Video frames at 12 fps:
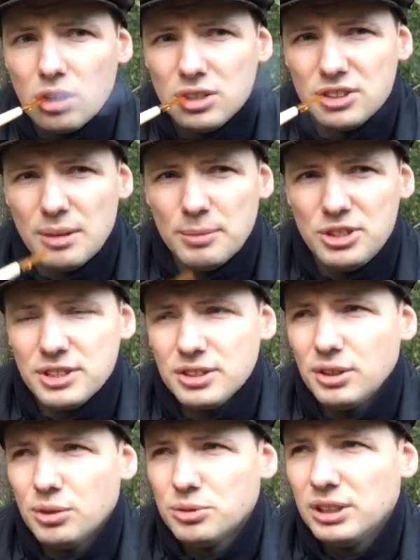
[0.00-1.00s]
Some are just,
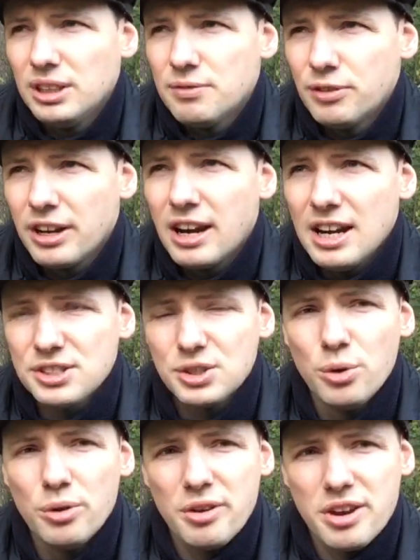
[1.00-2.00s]
delivery guys,
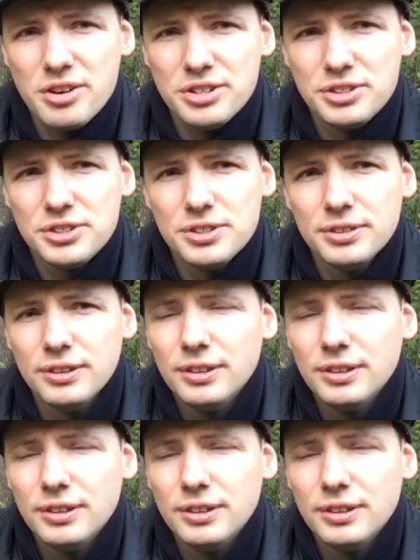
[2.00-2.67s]
couriers,